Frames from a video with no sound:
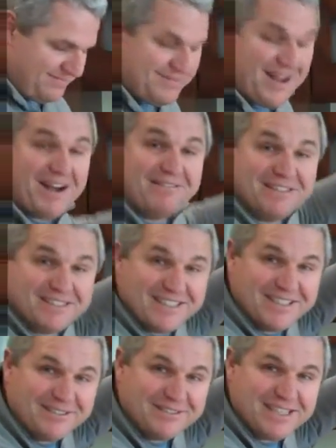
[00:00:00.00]

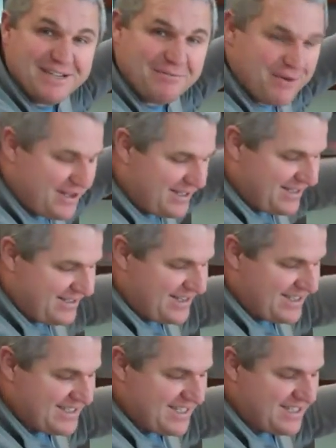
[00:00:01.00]
obviously use D1
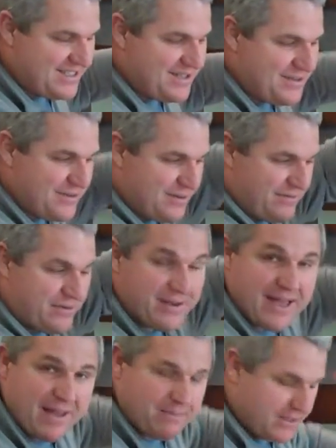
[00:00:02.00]
and D2 for
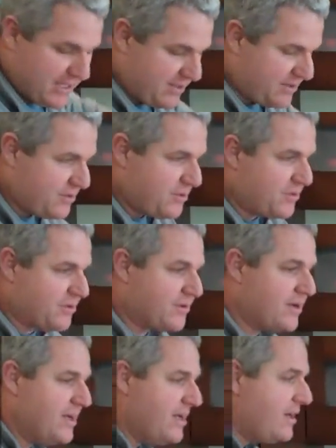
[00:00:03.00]
that particular corner.
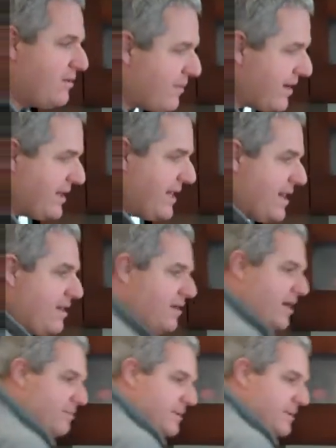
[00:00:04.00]
Right now I'll